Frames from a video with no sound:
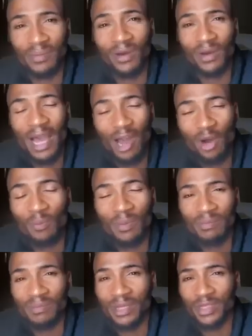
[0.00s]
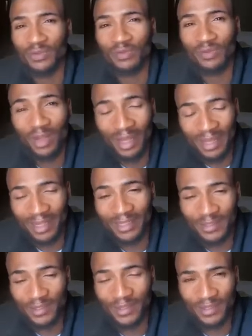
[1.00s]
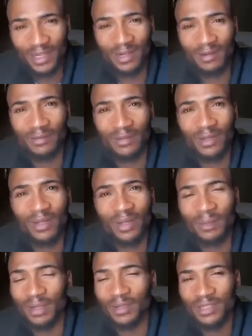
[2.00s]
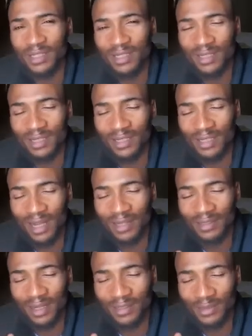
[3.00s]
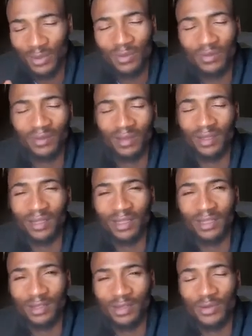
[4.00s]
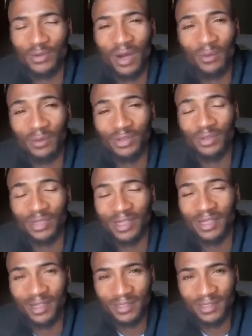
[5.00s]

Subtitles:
about helping me to fly into Qatar, because I don't think he knew I was already in